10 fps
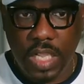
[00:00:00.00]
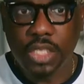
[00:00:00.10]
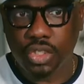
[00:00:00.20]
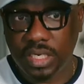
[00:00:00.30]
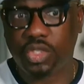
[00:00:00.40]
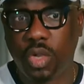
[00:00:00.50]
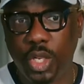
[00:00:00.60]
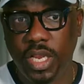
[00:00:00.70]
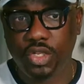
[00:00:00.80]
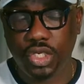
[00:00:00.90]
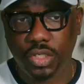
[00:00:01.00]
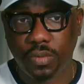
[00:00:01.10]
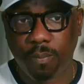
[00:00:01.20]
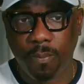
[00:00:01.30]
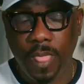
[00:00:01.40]
So that's what you need to
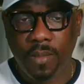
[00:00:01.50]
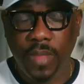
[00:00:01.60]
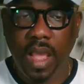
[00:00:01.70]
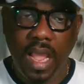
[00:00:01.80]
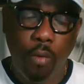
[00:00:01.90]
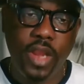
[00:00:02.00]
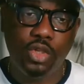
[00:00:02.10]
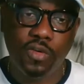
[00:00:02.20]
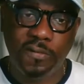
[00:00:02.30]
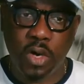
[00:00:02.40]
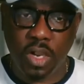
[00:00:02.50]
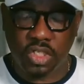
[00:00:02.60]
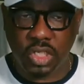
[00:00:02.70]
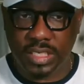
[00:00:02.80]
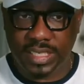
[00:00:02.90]
do. Now, I want you to
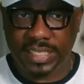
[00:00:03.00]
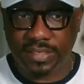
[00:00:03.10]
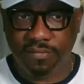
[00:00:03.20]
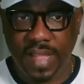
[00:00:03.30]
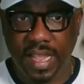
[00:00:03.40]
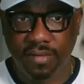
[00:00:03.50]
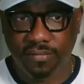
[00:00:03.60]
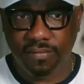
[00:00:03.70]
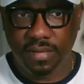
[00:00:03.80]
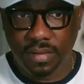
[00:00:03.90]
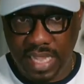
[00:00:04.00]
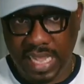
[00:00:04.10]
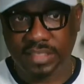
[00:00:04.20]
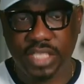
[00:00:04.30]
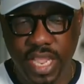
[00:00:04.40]
focus on 35
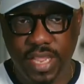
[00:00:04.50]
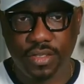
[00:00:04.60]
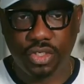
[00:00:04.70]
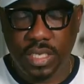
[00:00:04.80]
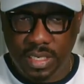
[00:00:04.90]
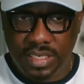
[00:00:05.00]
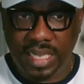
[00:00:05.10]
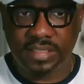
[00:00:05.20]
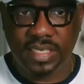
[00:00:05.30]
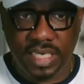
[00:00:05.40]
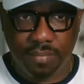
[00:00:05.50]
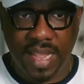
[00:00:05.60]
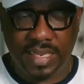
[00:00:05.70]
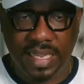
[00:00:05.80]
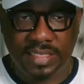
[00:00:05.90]
as age. That's the
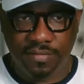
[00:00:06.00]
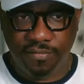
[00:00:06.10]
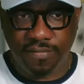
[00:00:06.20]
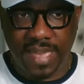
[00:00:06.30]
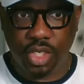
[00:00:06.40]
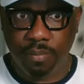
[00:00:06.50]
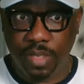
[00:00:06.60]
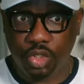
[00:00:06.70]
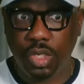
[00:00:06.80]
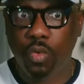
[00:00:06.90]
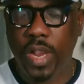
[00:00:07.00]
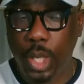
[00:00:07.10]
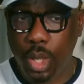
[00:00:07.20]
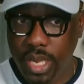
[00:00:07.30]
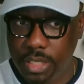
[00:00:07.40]
demarcating factor between where
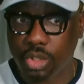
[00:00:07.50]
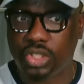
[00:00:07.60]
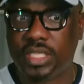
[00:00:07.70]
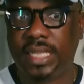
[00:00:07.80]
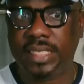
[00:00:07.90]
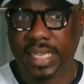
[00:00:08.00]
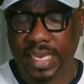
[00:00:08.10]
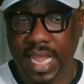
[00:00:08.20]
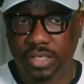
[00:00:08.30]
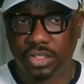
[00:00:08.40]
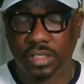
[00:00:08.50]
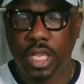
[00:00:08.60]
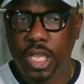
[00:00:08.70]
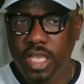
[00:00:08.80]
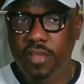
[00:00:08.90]
you need to start taking action.
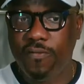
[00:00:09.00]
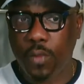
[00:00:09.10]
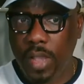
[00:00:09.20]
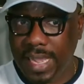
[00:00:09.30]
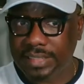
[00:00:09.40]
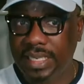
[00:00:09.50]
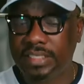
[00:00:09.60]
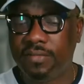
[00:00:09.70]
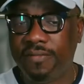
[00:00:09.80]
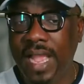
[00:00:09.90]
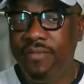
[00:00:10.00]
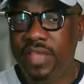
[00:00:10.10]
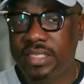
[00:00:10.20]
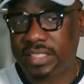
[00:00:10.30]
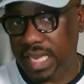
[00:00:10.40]
If you are 35
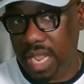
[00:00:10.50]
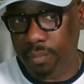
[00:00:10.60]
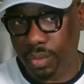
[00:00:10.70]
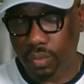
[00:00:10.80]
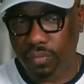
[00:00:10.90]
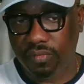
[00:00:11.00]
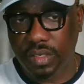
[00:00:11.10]
years and above,